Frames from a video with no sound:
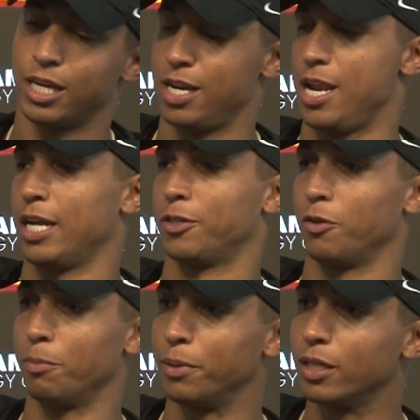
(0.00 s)

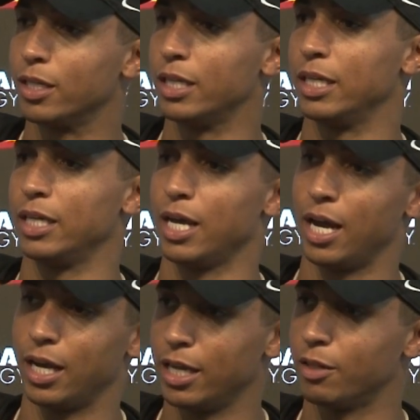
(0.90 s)
connector ability
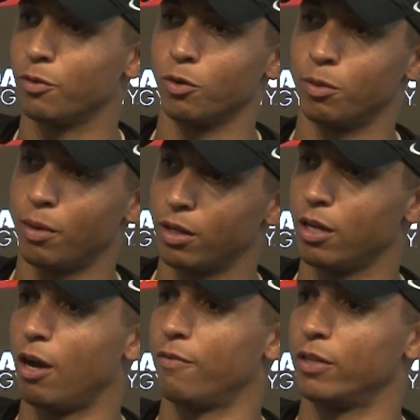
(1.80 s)
uh, in the room, on
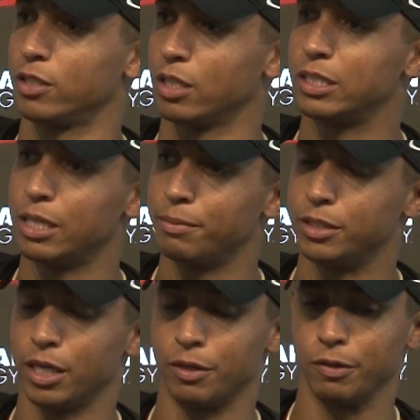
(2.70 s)
the offense, on the team in
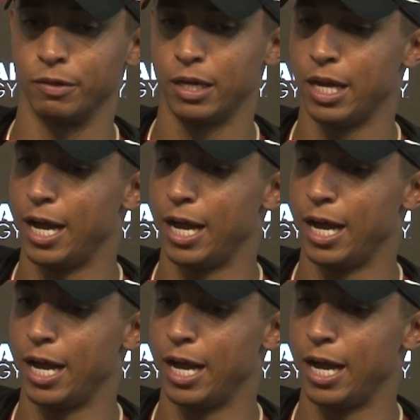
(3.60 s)
general.